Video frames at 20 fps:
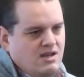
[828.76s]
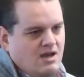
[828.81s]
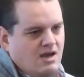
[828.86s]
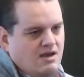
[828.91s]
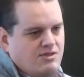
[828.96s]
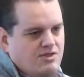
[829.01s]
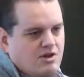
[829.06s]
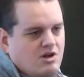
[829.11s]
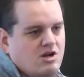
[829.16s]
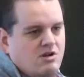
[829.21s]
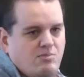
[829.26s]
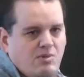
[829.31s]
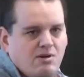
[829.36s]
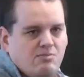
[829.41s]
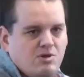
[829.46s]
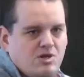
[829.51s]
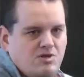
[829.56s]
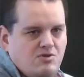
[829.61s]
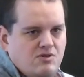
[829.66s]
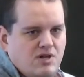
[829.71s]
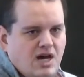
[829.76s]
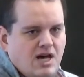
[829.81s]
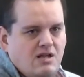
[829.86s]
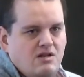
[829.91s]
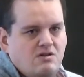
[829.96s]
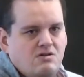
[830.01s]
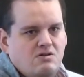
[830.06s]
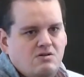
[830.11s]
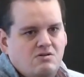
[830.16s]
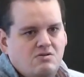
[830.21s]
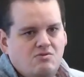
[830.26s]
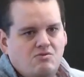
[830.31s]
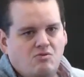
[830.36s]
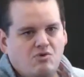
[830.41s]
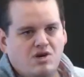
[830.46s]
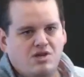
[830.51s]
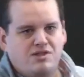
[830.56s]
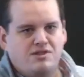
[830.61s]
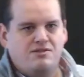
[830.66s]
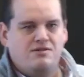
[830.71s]
uh, they're going to be able to do that
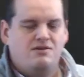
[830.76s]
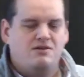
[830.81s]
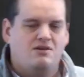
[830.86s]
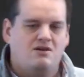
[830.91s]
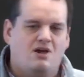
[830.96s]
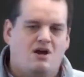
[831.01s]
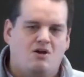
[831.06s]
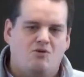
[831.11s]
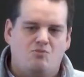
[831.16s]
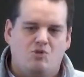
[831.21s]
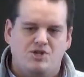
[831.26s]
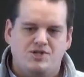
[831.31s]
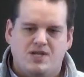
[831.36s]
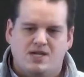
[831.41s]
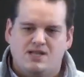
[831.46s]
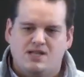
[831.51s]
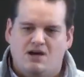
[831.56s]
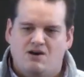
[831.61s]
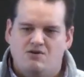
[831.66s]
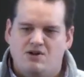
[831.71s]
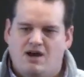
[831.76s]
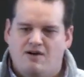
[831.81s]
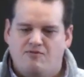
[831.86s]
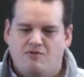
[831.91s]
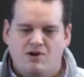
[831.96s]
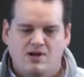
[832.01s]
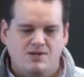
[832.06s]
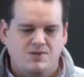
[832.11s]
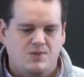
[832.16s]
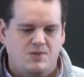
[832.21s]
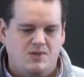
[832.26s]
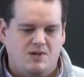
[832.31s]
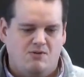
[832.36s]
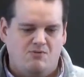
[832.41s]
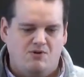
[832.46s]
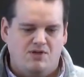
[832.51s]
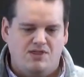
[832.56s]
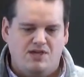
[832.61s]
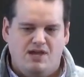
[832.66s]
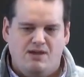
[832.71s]
with our multi-cloud offerings and
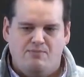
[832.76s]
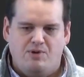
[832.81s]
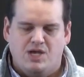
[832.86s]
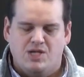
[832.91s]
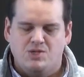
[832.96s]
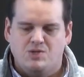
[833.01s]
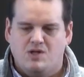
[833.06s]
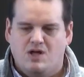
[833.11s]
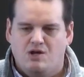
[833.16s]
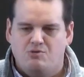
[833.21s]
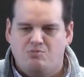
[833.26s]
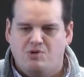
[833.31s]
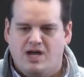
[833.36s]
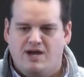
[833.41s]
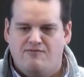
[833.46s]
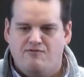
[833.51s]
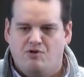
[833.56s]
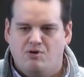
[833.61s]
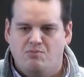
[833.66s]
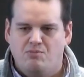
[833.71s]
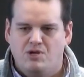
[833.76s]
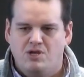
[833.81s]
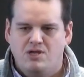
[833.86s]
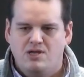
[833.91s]
with Apex Cloud Platform.